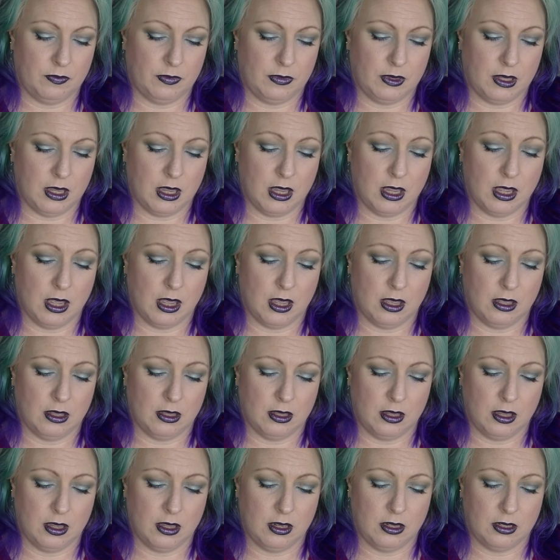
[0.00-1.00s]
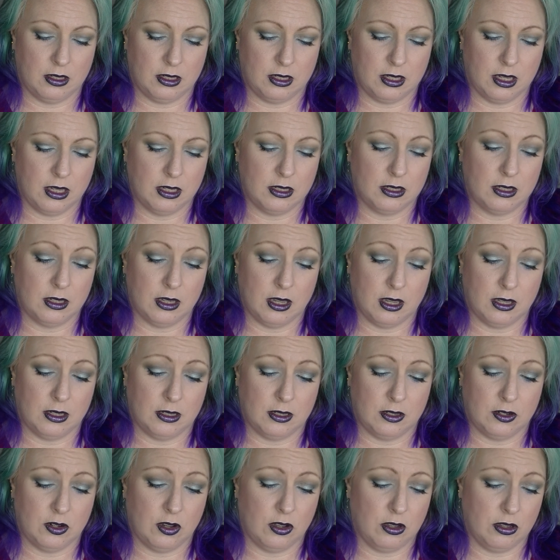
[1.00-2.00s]
Yeah, it's
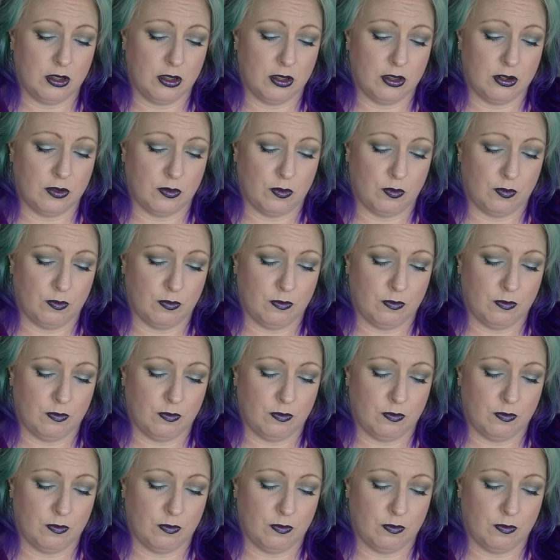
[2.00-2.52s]
not gonna.